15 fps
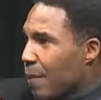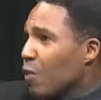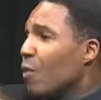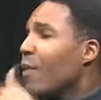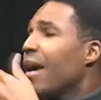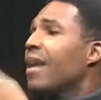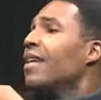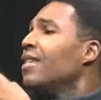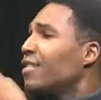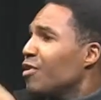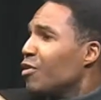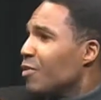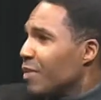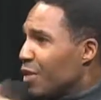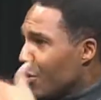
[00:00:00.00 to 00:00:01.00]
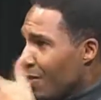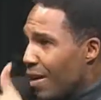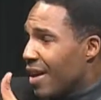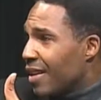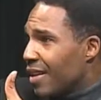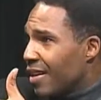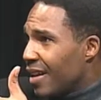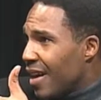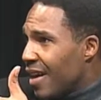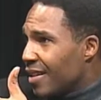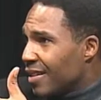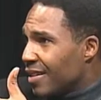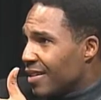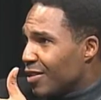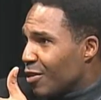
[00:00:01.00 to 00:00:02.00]
You made it, excuse me. You made the
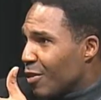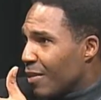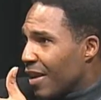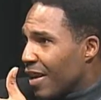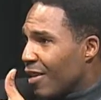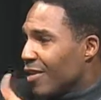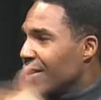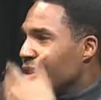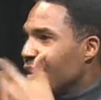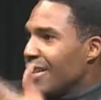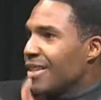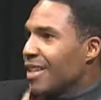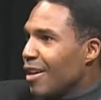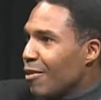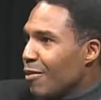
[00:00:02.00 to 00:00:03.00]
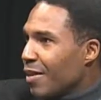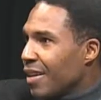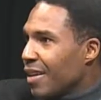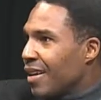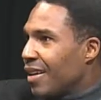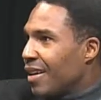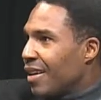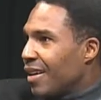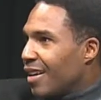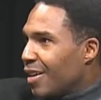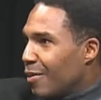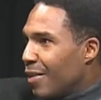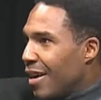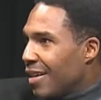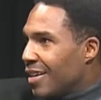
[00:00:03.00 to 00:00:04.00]
non-discriminating clause. Tell me
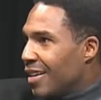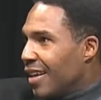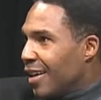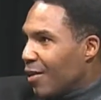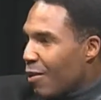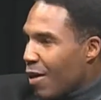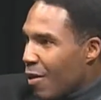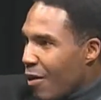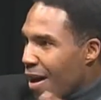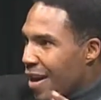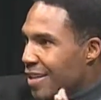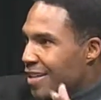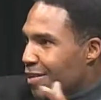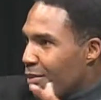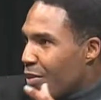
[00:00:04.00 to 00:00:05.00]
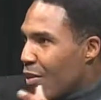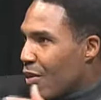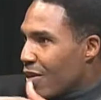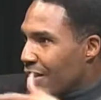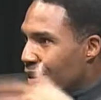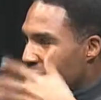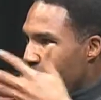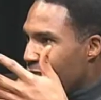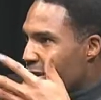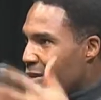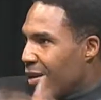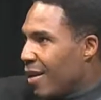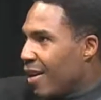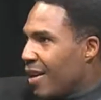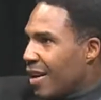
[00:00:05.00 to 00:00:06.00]
about that. Why is it important, and how
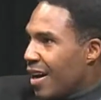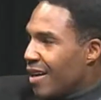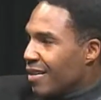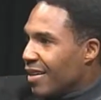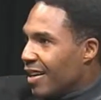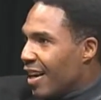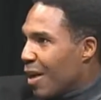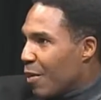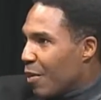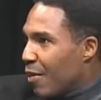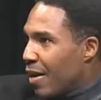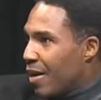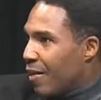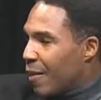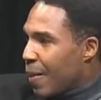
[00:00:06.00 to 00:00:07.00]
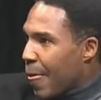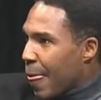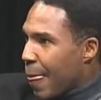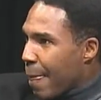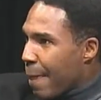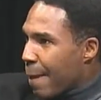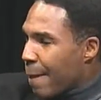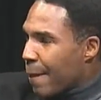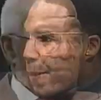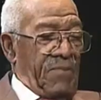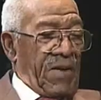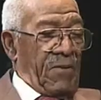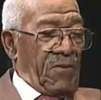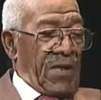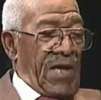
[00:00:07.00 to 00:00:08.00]
did it come about? Well,
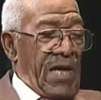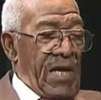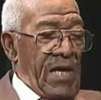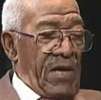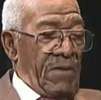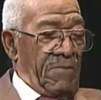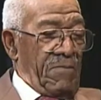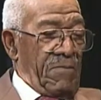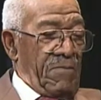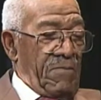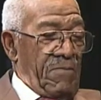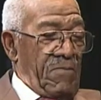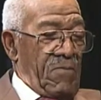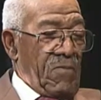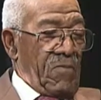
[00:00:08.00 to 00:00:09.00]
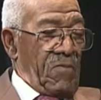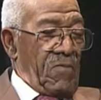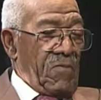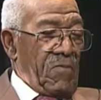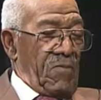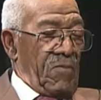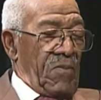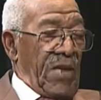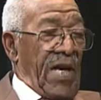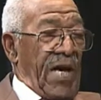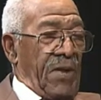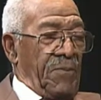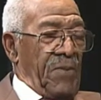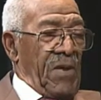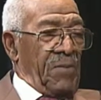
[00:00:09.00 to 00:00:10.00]
they would hire
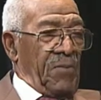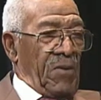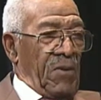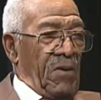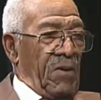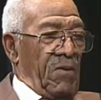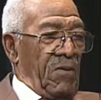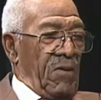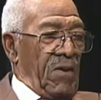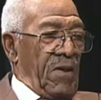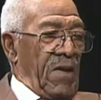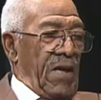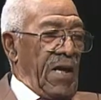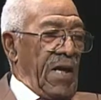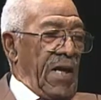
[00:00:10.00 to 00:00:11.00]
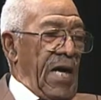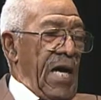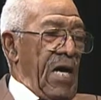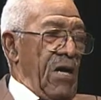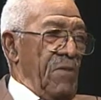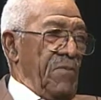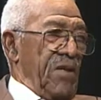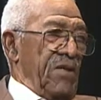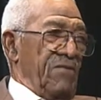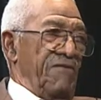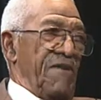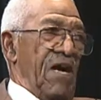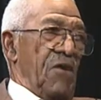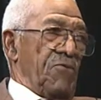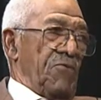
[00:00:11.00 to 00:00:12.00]
black people and hire them in the
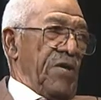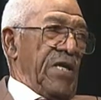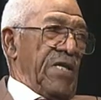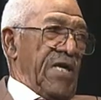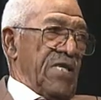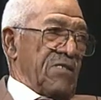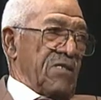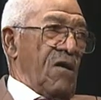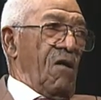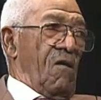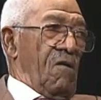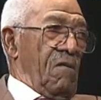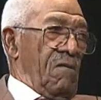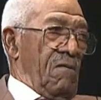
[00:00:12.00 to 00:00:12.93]
foundry, and that's all.